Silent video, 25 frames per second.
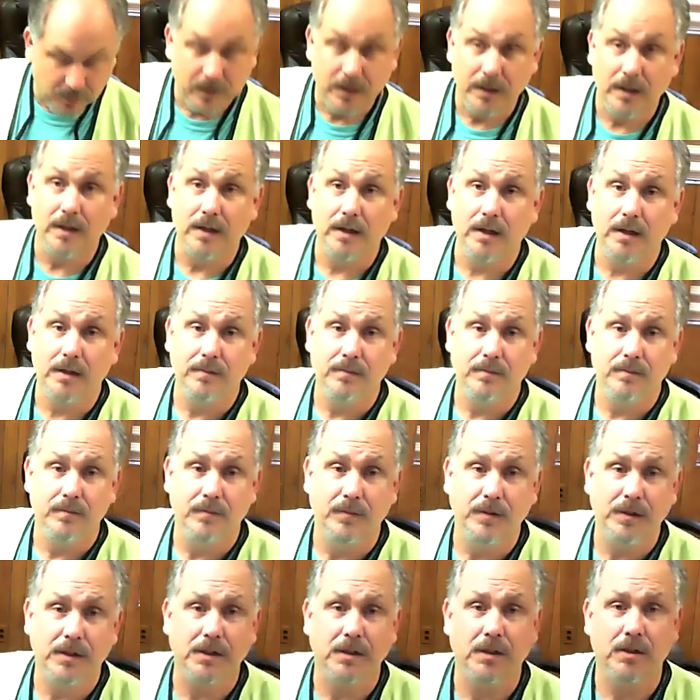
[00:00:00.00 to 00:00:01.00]
we're gonna
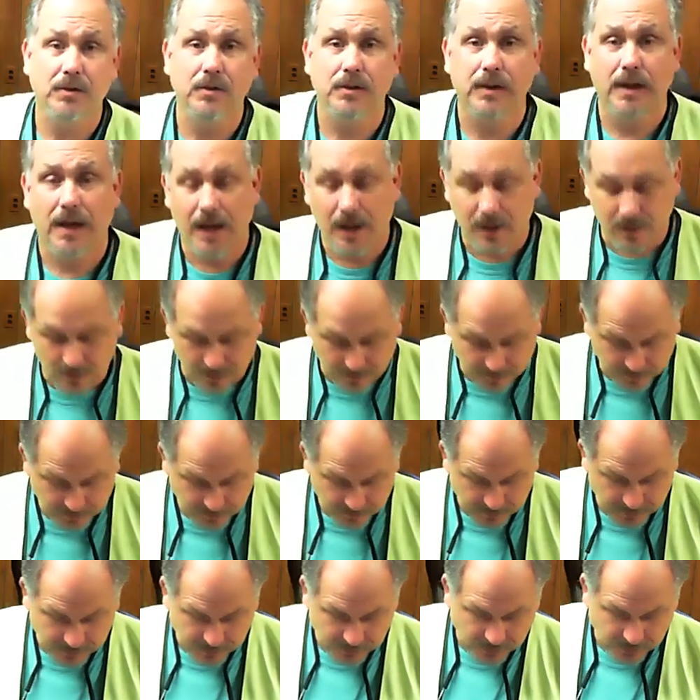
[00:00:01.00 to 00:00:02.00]
you can do that, or
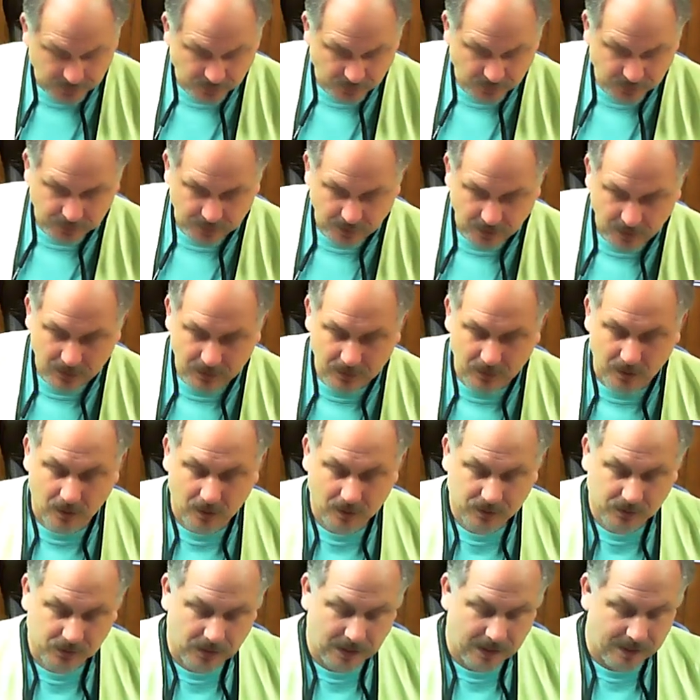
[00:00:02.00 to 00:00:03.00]
you can use your own.
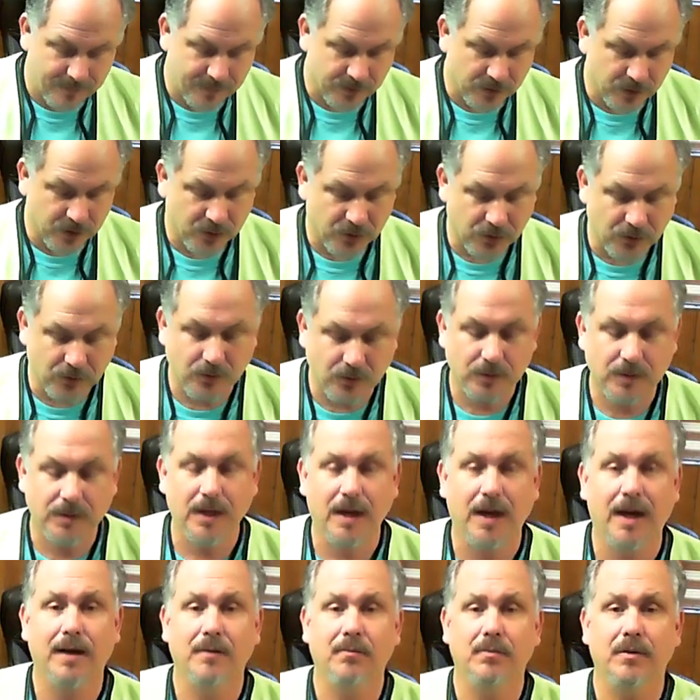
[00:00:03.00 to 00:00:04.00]
Also, have your student
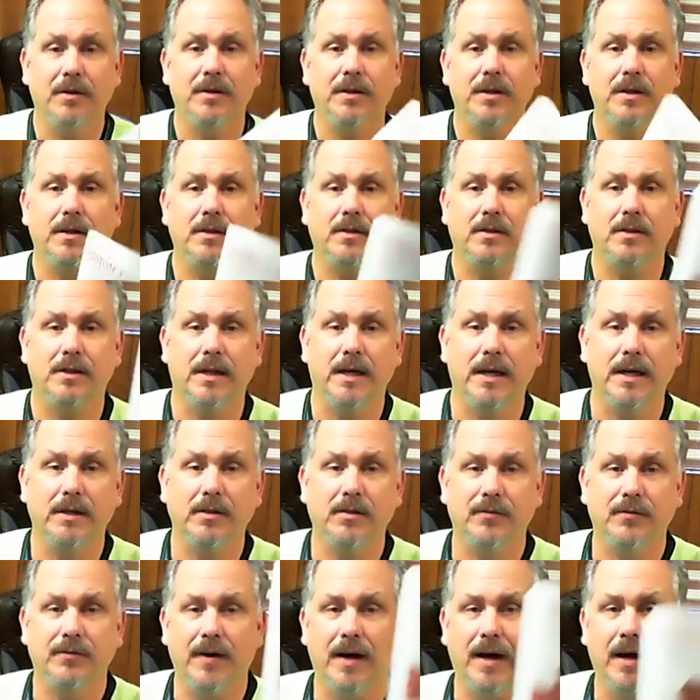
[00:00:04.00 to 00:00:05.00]
guide with you.
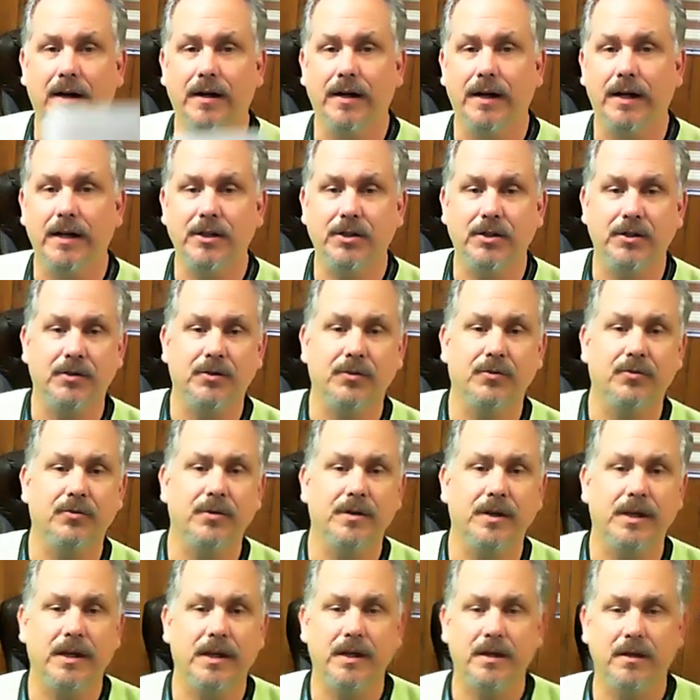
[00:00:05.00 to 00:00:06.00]
Today's foundation
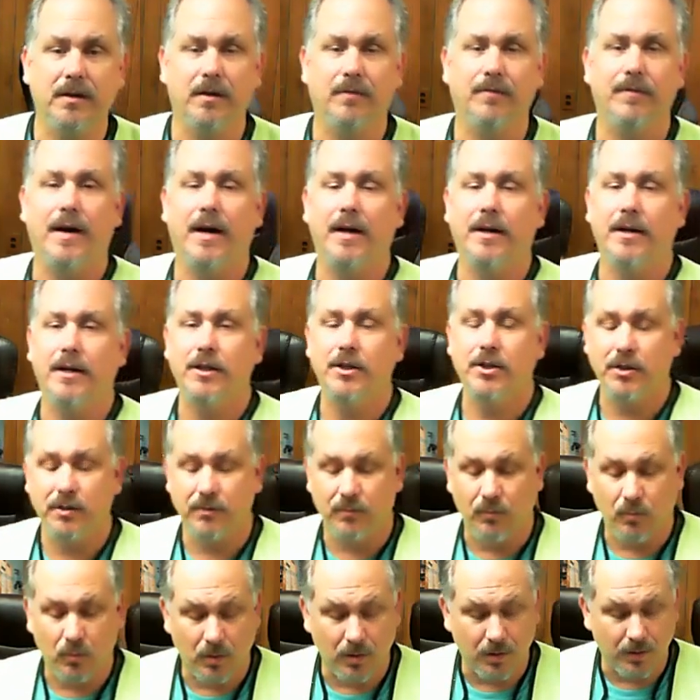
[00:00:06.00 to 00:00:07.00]
three, foundation
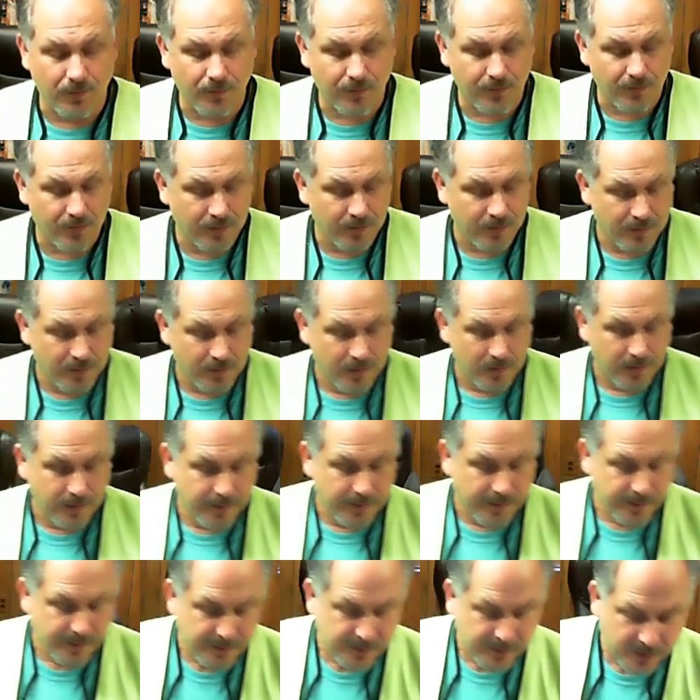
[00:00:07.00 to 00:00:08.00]
work,
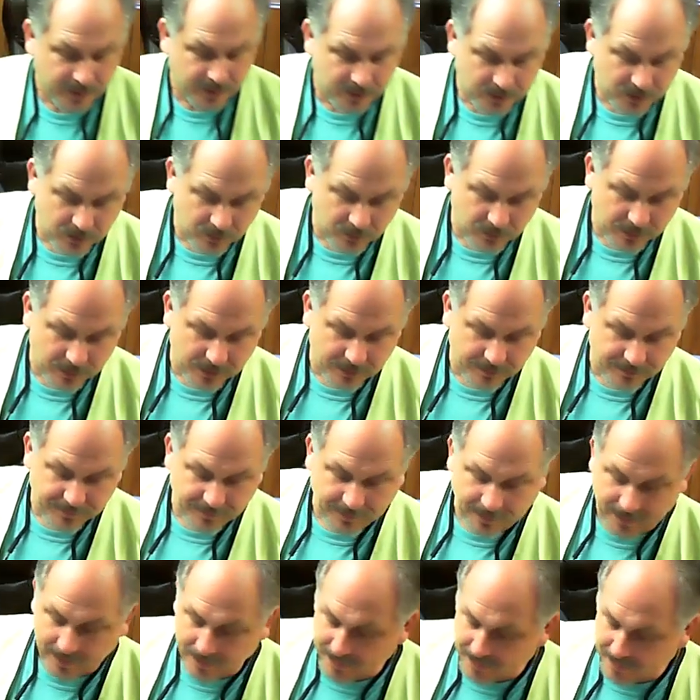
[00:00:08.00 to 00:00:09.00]
and so we're gonna
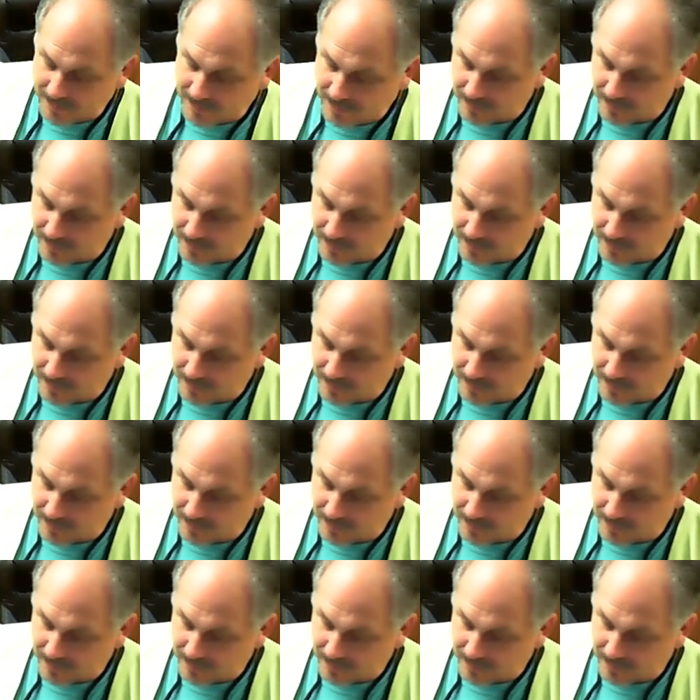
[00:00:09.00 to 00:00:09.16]
find